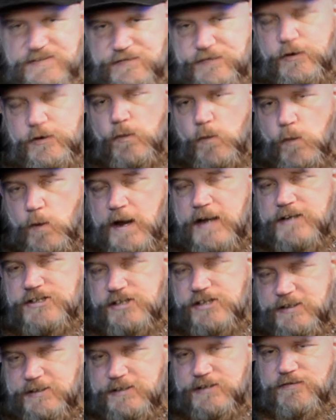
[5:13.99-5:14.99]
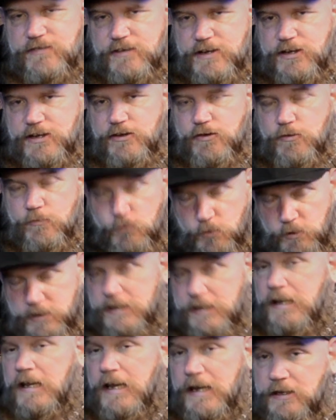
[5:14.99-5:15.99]
If you're watching this video, more
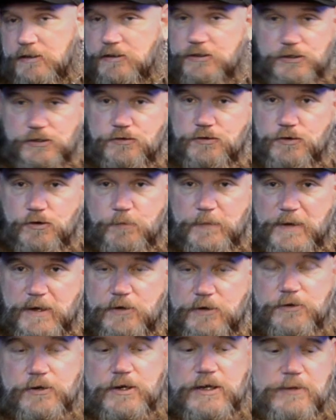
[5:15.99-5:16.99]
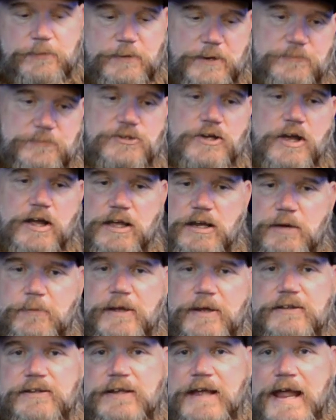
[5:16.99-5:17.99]
than likely you know about Creed, but I'm talking
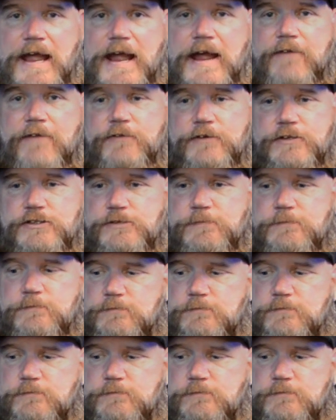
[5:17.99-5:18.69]
about the average.